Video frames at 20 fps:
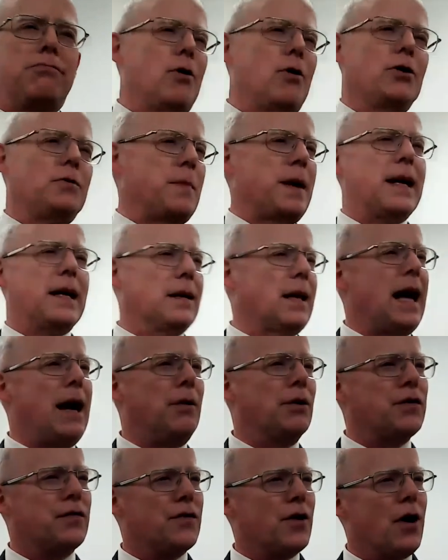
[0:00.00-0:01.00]
you always make
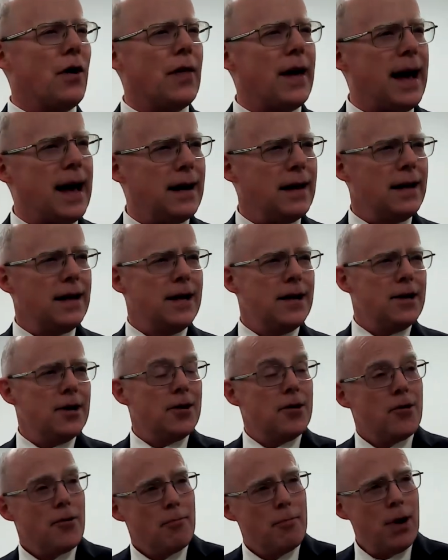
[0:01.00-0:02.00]
allowance for all that.
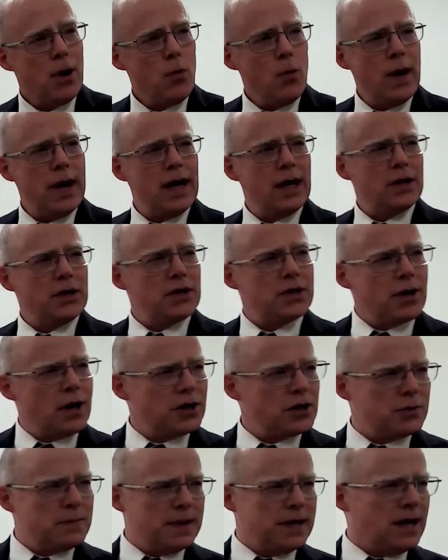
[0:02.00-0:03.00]
But when it
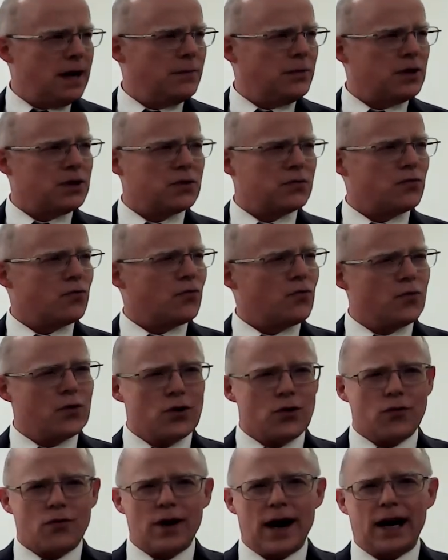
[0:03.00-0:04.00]
starts to become this
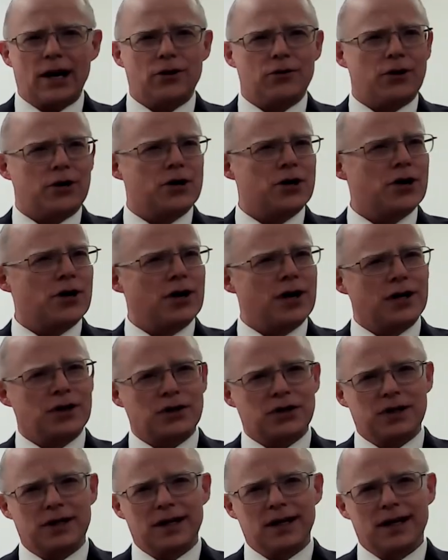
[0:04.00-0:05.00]
real regular
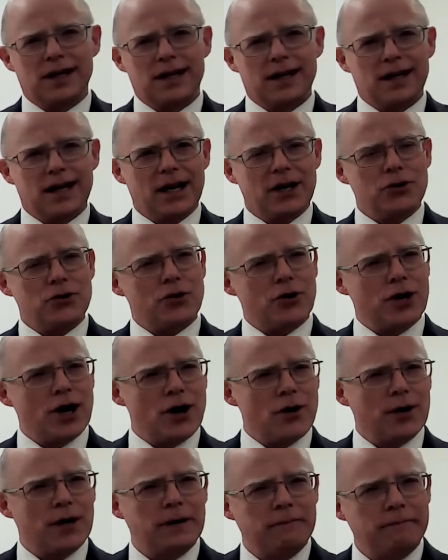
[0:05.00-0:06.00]
occurrence, and you're
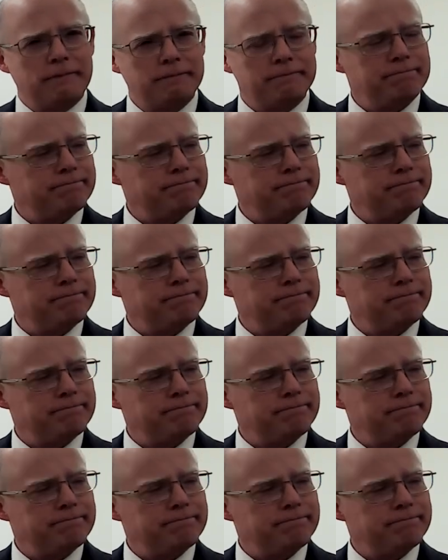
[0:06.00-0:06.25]
going,